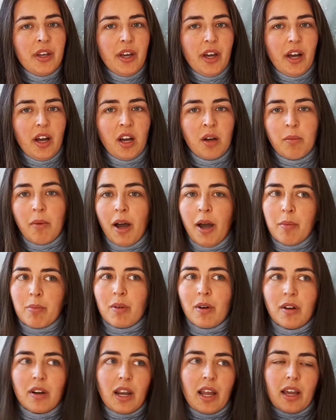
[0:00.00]
I
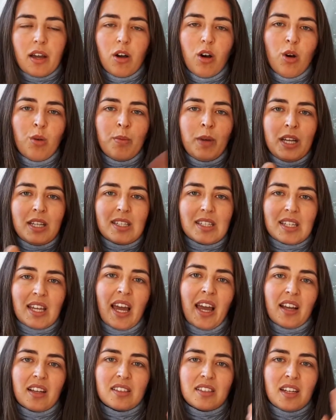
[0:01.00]
brought like homemade
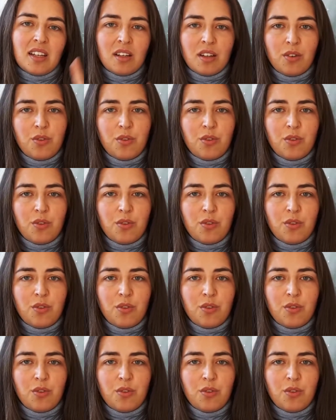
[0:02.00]
snacks and